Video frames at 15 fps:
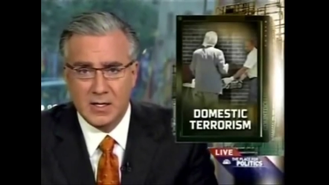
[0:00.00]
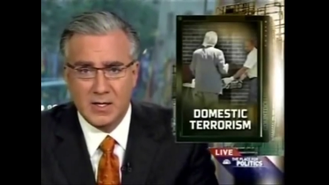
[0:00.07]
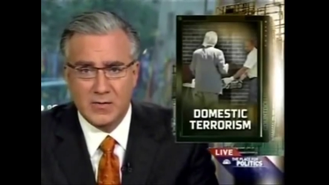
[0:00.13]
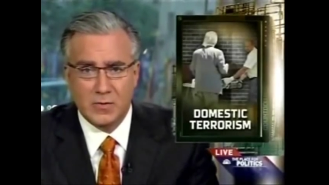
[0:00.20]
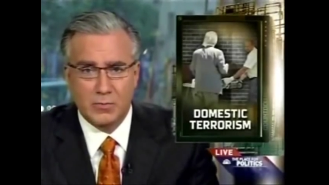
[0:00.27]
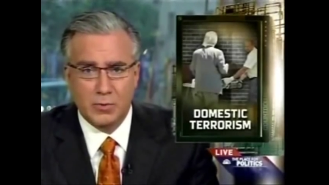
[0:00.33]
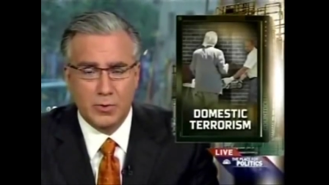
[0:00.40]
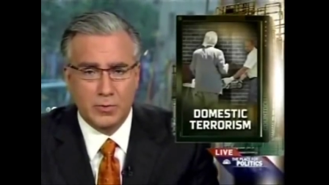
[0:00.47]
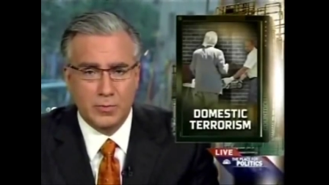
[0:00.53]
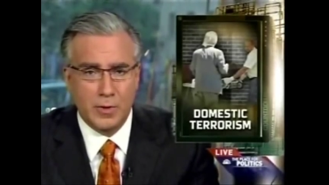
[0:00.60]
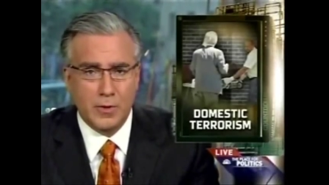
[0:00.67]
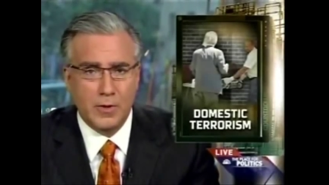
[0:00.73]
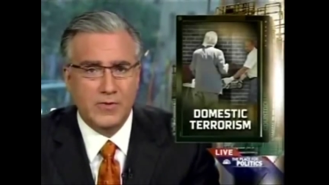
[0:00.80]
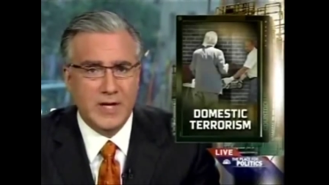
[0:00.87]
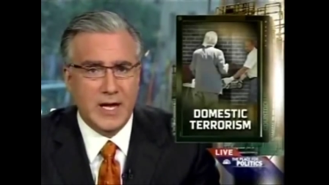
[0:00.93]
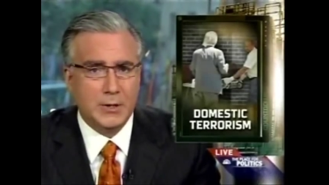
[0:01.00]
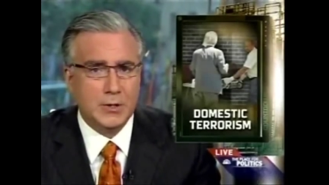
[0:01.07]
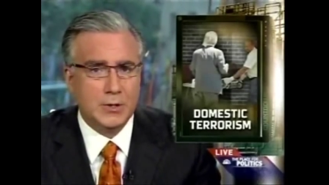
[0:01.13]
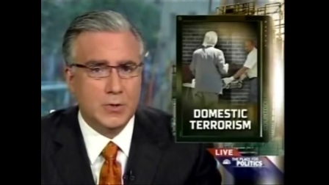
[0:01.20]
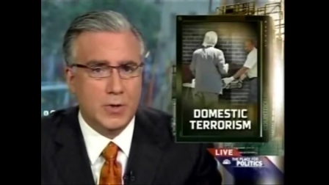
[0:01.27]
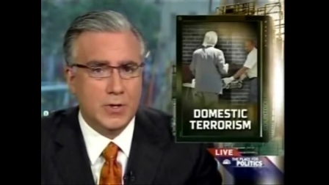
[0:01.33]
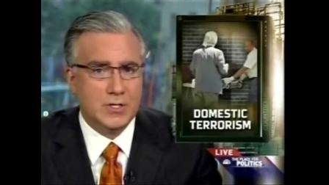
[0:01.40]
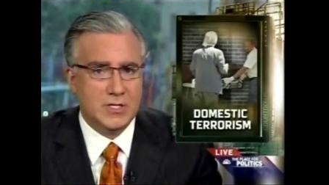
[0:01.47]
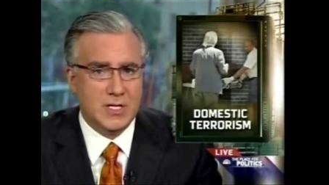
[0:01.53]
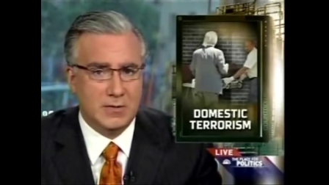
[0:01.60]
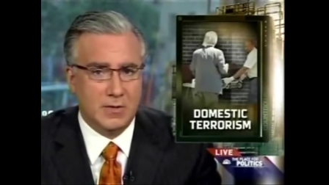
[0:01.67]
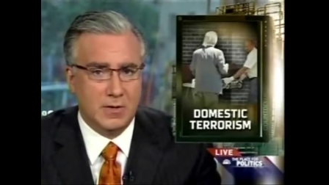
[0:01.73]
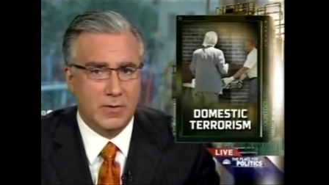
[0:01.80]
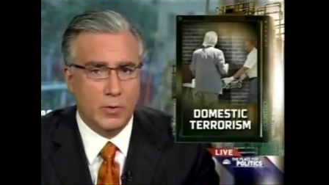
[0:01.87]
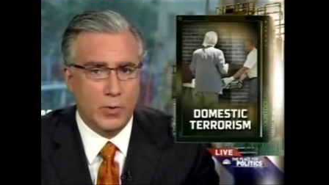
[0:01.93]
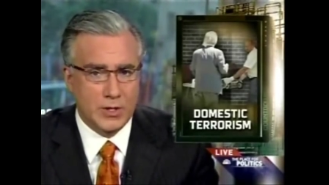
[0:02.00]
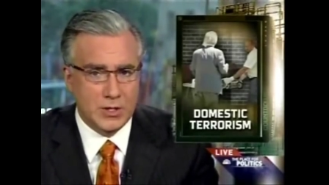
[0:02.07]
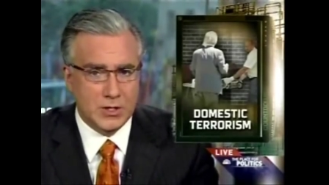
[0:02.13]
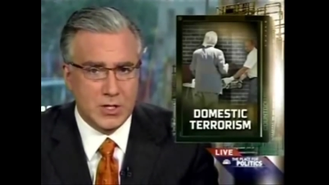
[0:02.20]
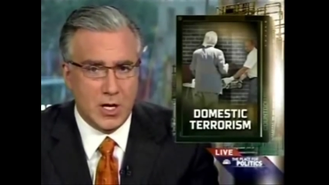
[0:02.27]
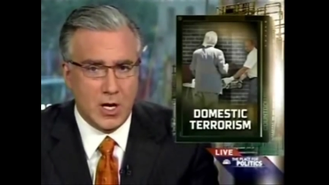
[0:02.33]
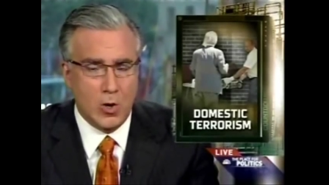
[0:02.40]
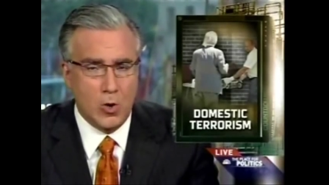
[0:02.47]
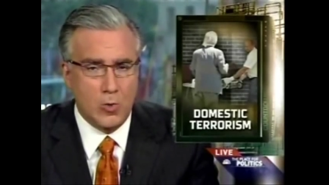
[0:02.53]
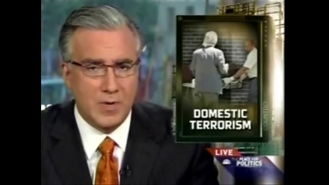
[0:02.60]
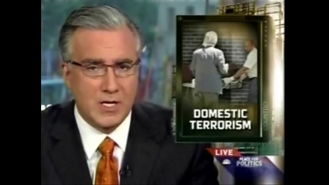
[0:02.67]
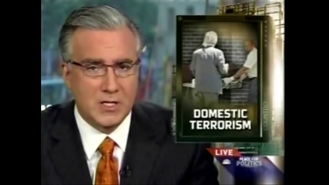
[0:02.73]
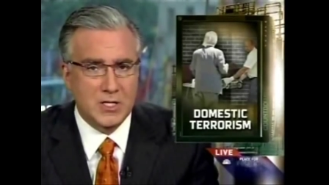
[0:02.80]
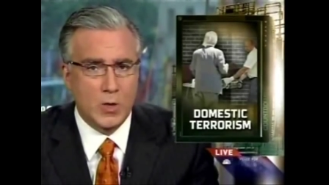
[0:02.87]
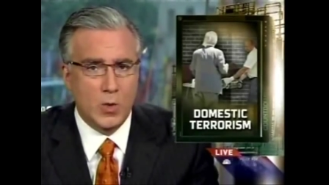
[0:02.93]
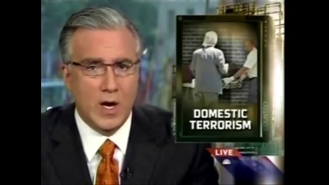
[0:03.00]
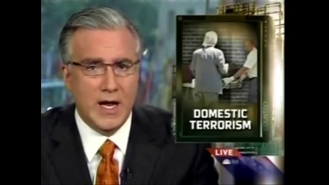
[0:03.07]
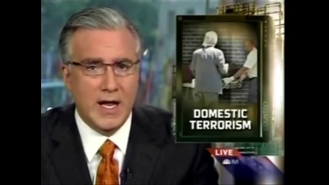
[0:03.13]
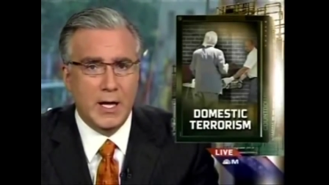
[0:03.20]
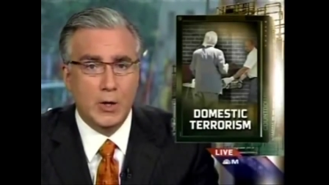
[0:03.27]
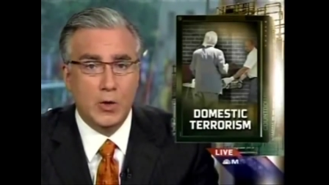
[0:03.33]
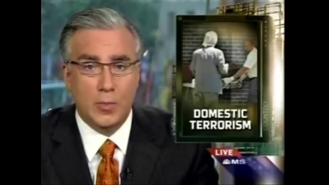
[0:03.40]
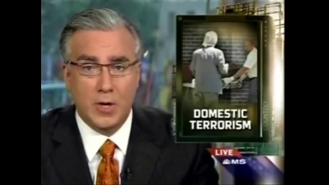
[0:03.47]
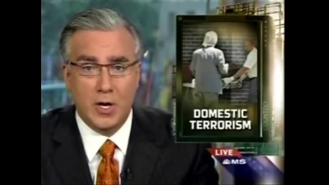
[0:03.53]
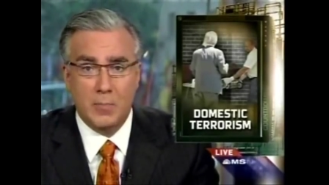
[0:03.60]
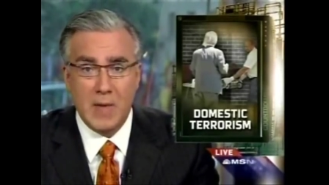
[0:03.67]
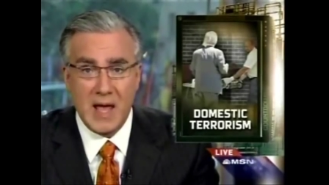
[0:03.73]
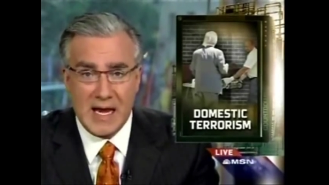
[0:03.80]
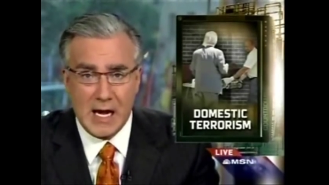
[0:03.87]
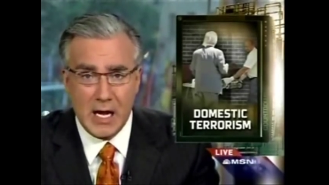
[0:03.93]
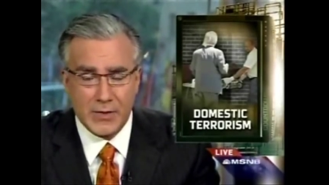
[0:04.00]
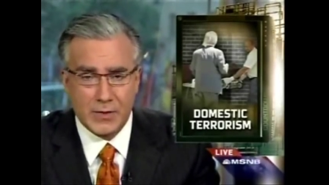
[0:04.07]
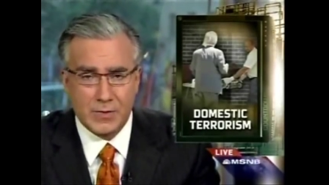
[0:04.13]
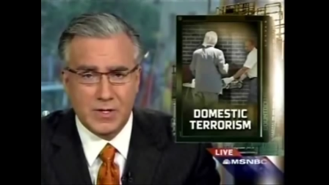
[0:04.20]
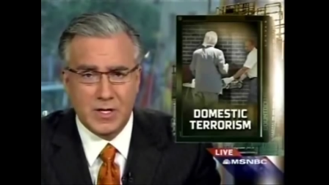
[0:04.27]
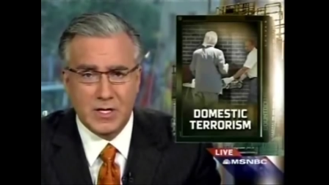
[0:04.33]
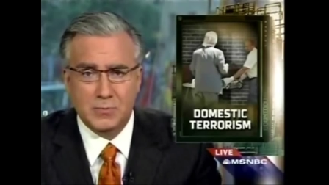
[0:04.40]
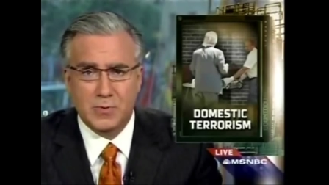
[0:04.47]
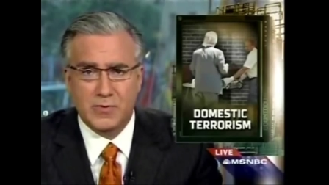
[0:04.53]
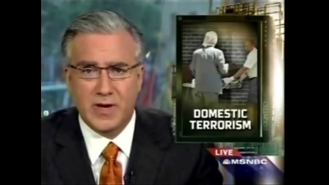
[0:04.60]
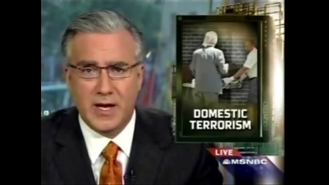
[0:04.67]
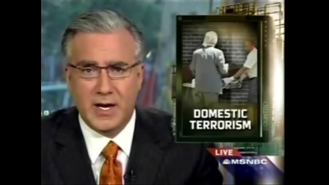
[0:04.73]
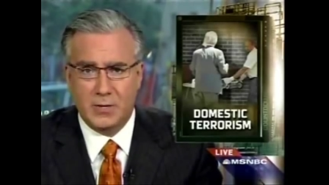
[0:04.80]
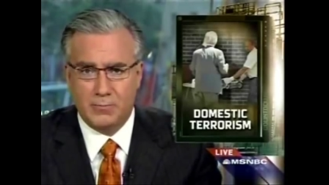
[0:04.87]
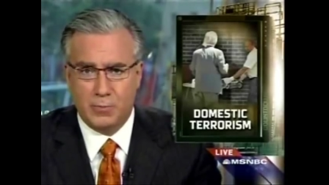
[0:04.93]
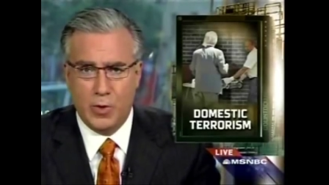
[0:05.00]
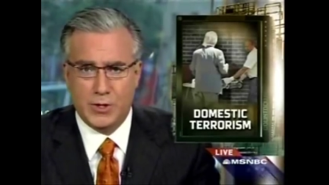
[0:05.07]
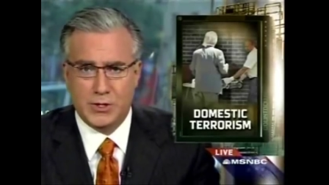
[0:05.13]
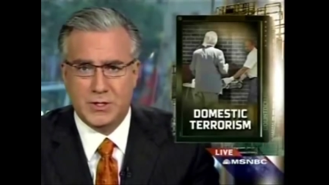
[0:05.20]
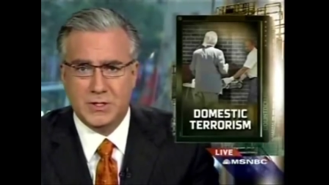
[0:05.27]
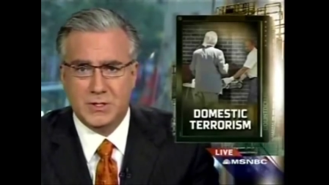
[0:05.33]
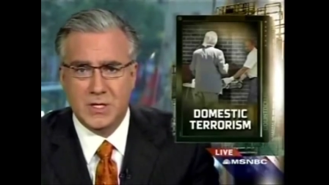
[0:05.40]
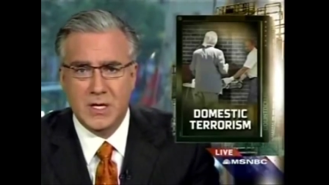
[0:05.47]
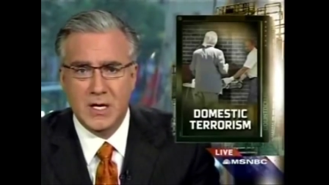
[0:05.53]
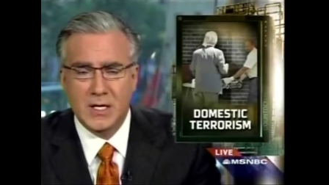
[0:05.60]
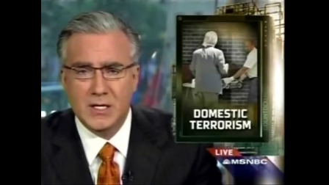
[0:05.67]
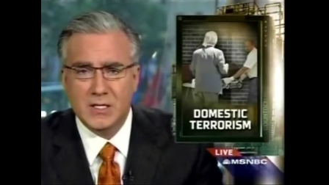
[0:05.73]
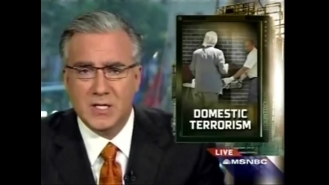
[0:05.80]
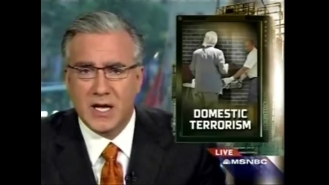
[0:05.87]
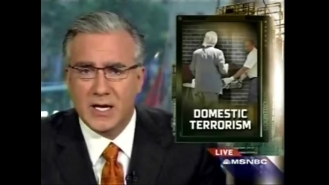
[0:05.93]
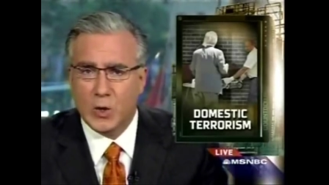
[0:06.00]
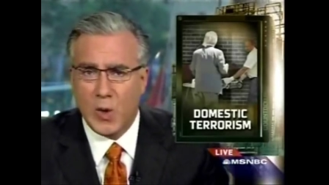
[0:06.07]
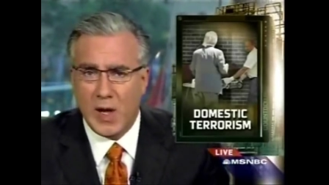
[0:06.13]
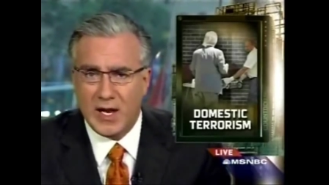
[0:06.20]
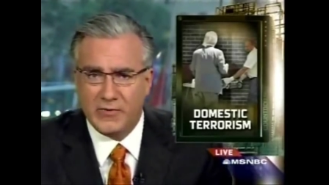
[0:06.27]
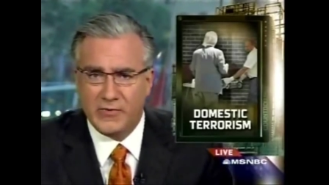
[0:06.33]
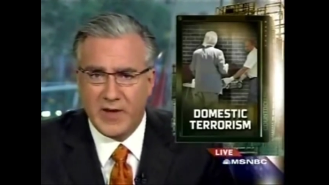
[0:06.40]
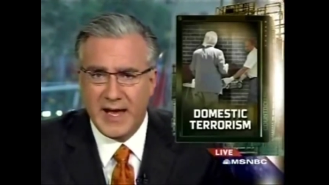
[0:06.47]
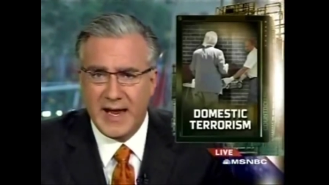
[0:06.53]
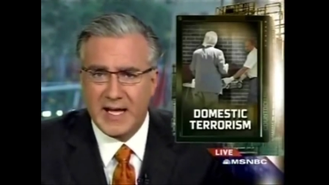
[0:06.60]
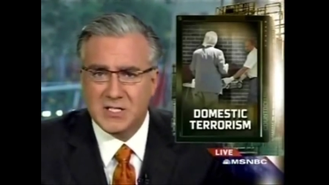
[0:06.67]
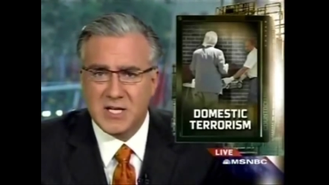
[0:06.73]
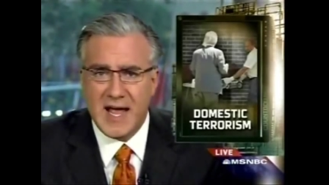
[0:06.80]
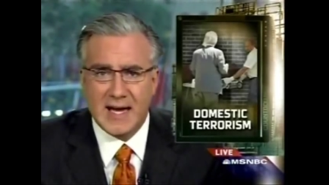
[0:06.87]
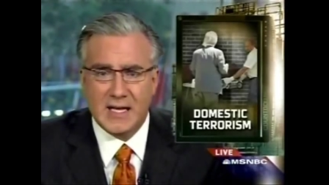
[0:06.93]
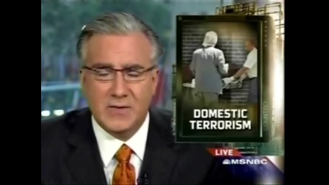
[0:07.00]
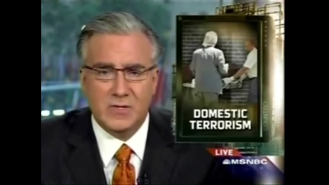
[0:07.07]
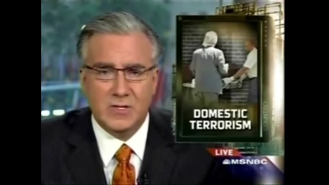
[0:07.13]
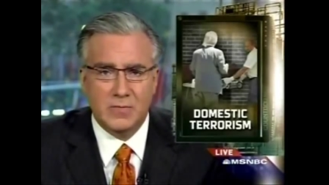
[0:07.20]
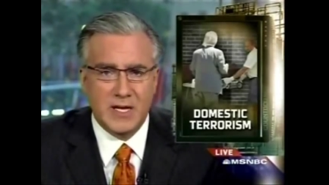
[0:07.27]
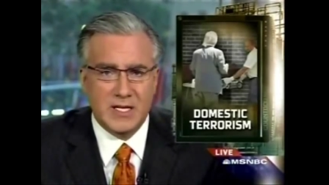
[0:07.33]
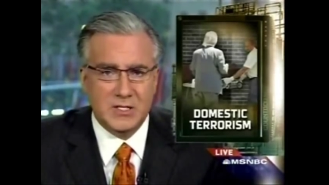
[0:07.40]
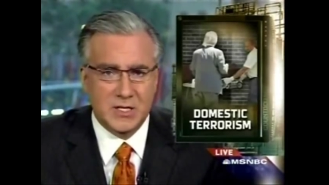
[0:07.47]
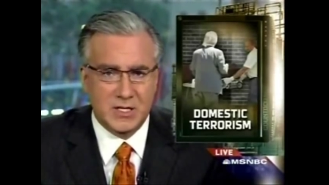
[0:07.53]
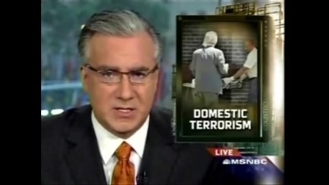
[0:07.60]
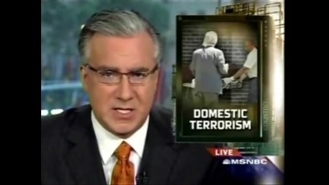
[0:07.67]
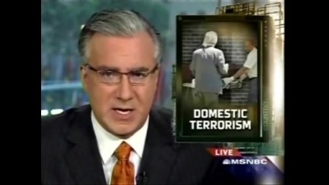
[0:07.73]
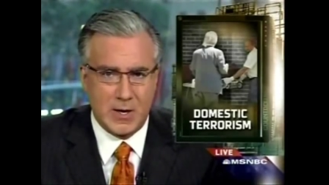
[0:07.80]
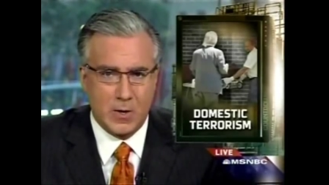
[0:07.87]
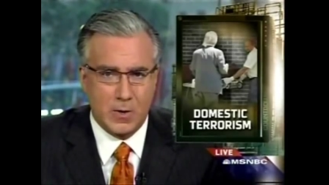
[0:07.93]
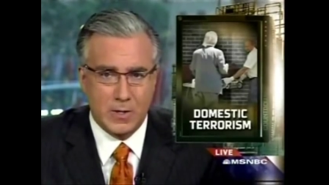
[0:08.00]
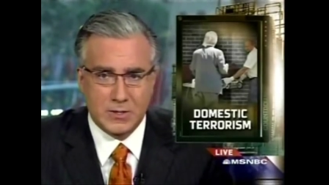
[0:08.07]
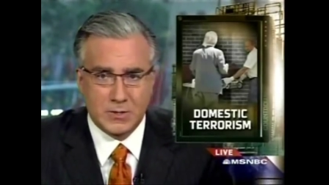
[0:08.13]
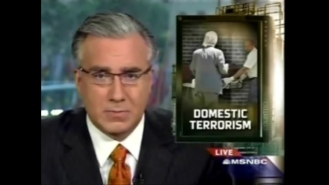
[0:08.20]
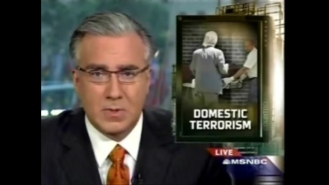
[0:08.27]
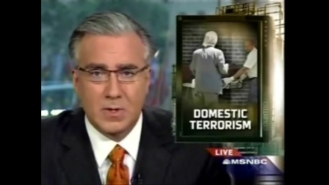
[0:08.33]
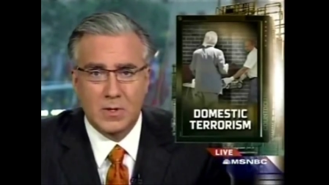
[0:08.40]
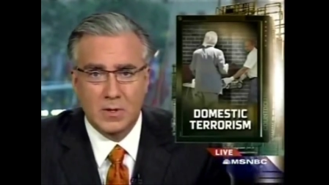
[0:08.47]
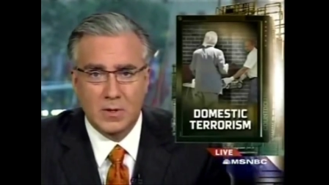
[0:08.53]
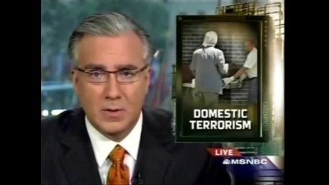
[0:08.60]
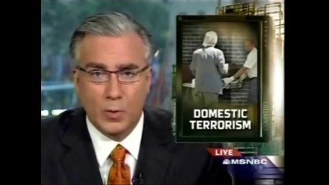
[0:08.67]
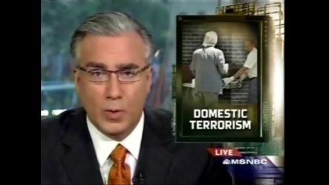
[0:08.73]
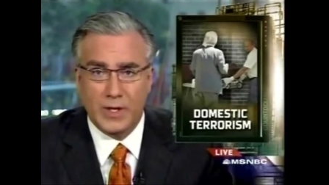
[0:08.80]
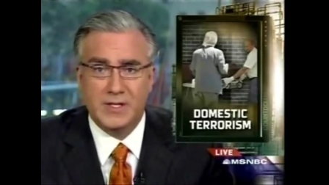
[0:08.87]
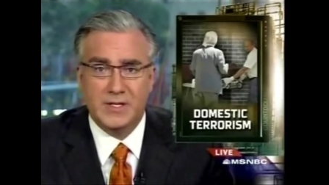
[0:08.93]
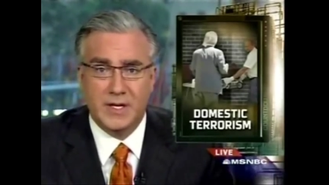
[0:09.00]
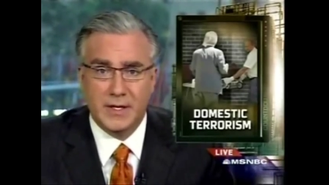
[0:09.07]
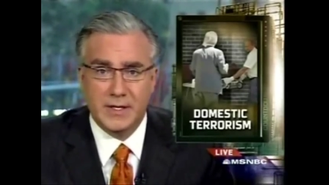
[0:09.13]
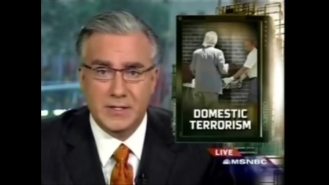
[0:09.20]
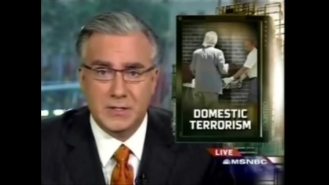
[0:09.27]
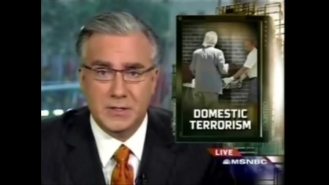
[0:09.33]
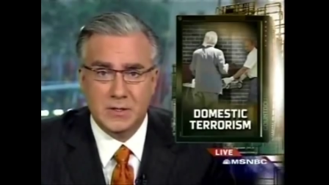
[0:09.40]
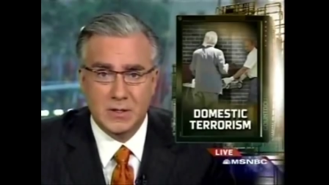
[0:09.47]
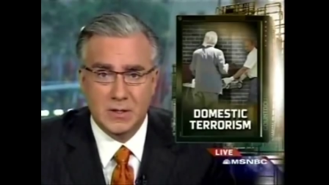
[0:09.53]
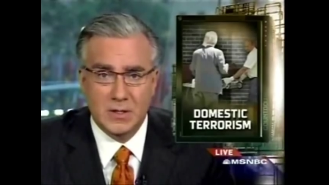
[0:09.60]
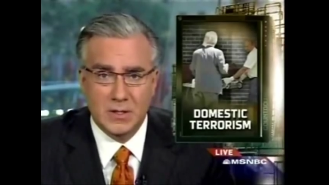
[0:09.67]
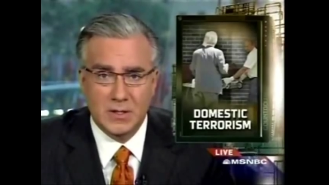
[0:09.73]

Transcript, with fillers: If the brutal murder of Dr. George Tiller, the Wichita OBGYN who, among many other things, provided abortions, does not qualify as an act of domestic terrorism, what does?